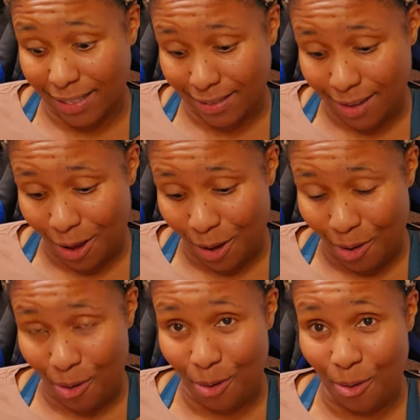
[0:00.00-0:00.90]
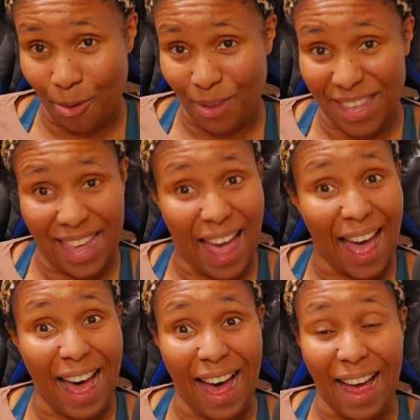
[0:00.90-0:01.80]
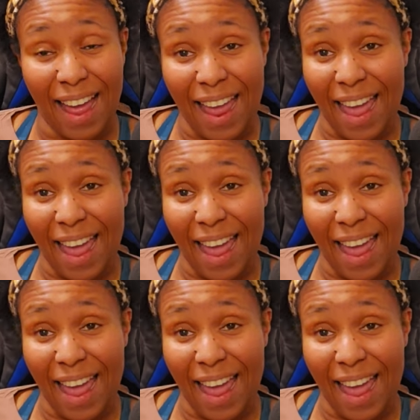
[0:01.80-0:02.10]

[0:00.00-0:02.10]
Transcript: So, yeah.